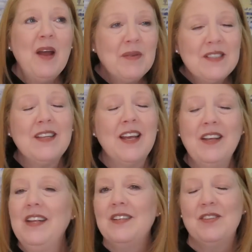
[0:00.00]
I would say
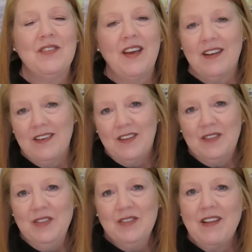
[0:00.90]
you need to do that on all
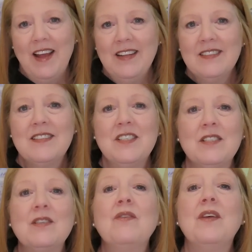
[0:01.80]
cruise lines,
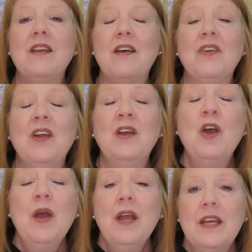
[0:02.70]
just so that nothing
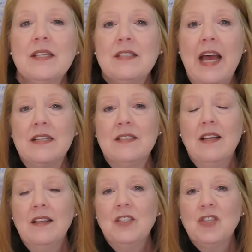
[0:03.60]
gets
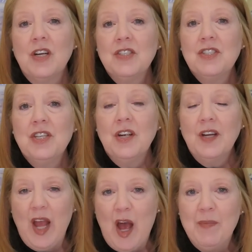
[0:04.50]
accidentally charged to
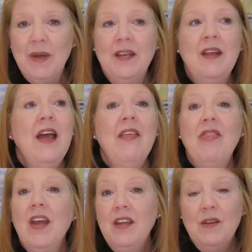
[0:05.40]
your cabin
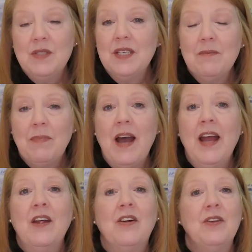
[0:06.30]
that you didn't
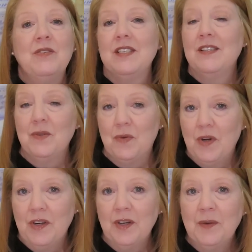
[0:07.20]
buy or you didn't
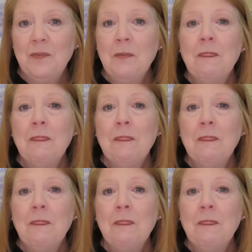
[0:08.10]
order.